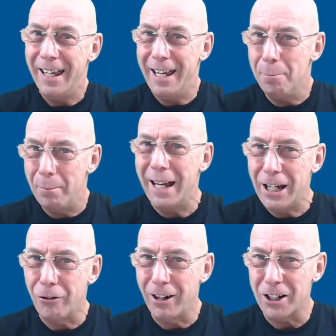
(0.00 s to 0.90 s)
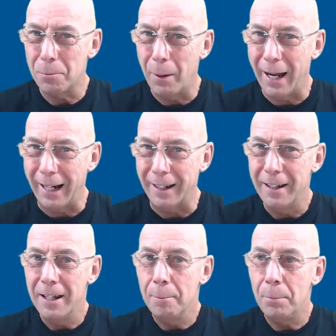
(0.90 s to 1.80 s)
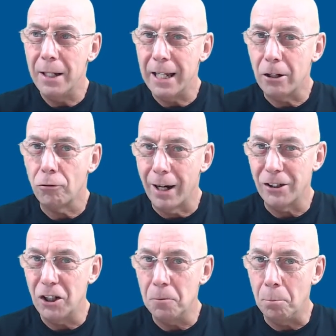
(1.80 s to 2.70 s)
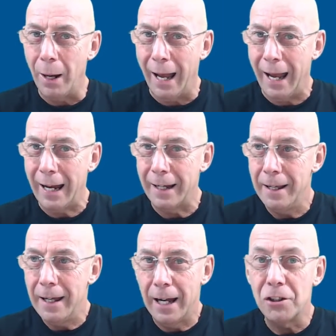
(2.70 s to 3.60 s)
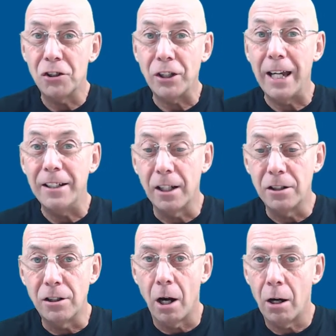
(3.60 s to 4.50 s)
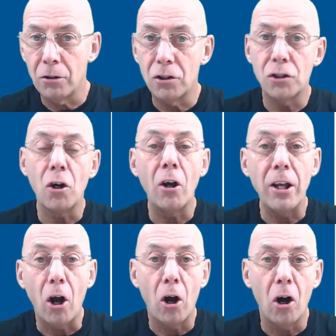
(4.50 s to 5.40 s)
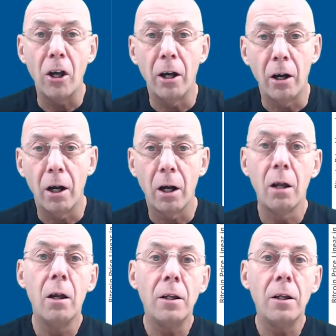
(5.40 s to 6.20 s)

It may crash back, but it crashes back and stays a darn sight higher